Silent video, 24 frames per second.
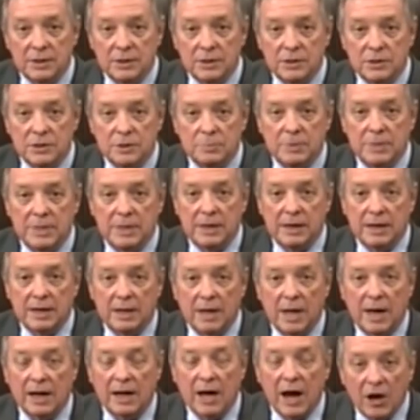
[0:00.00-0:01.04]
to be
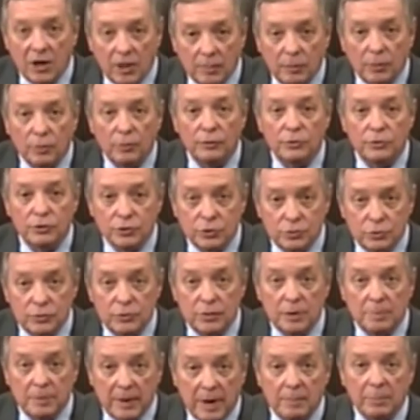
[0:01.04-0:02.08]
accountable to
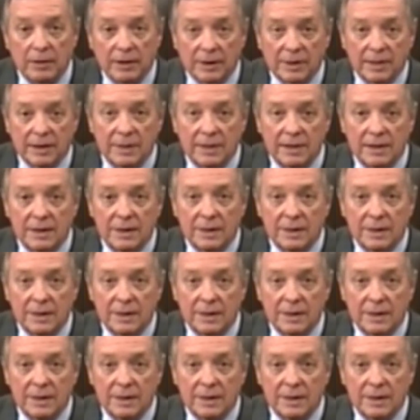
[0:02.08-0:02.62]
the public.